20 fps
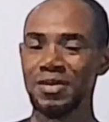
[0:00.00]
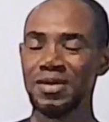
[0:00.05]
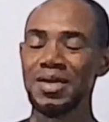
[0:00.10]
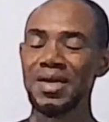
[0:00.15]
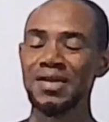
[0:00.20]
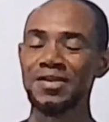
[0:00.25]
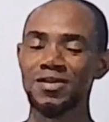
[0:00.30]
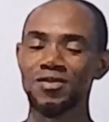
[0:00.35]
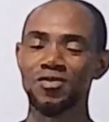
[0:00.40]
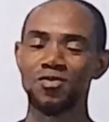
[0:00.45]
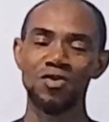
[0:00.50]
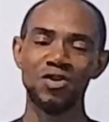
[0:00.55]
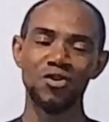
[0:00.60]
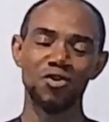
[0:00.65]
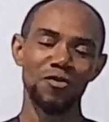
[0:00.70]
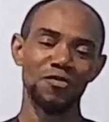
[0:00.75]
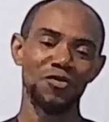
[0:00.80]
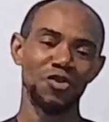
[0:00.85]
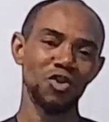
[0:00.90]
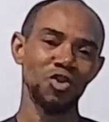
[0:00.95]
that is rate
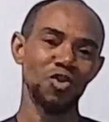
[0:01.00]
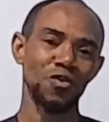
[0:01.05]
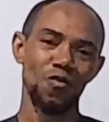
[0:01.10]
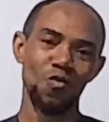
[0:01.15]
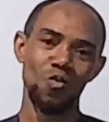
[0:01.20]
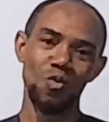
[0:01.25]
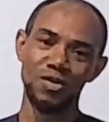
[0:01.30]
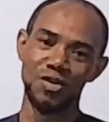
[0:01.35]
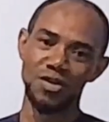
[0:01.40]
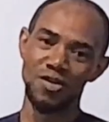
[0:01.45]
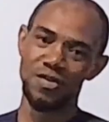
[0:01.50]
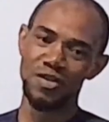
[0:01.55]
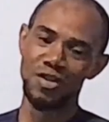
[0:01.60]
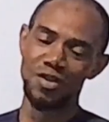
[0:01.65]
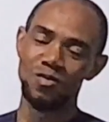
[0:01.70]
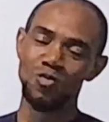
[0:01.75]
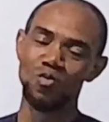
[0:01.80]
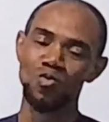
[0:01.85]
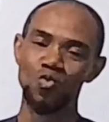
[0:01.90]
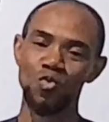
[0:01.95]
of change of
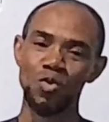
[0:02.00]
quantity